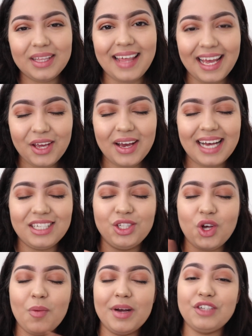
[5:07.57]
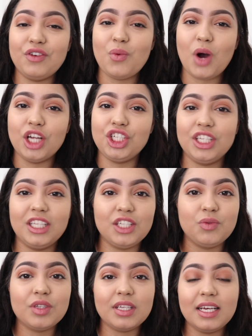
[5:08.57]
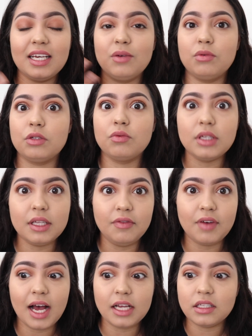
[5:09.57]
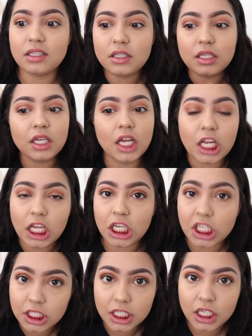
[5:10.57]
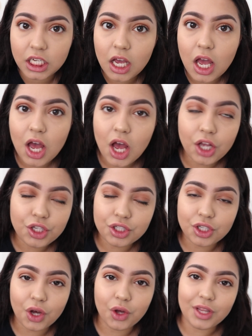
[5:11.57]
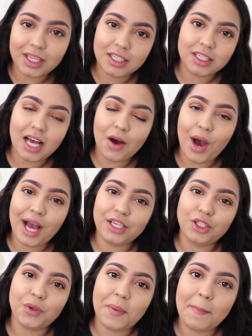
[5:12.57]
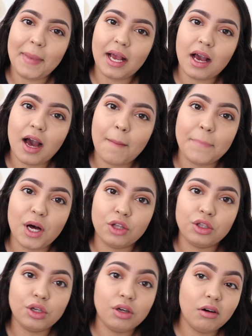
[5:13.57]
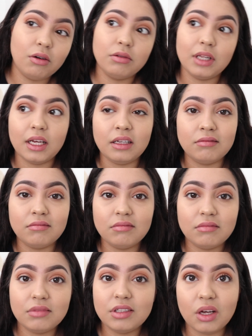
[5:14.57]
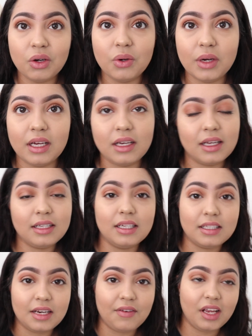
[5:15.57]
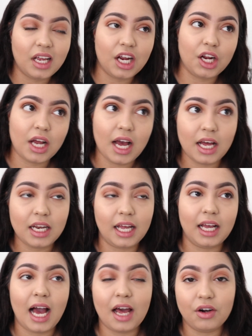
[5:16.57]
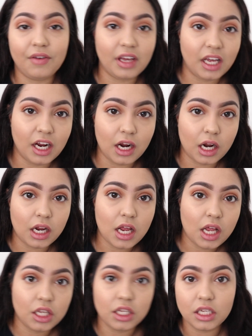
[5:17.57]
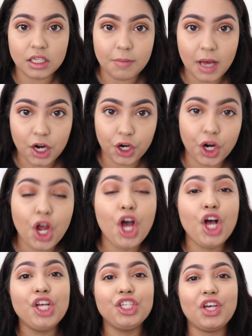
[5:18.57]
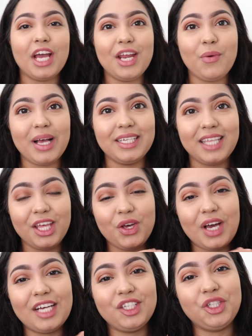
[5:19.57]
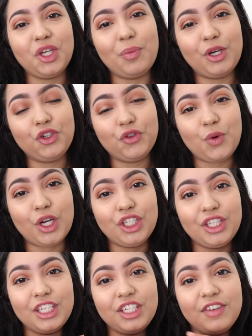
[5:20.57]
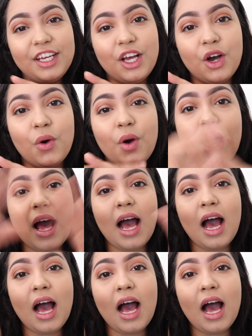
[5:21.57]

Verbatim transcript: thank you guys so much for watching this was it it was really fast and easy so this is how i do my makeup on the go like so quick doesn't even care like i don't even care doesn't matter so anyways thank you guys so much for watching this video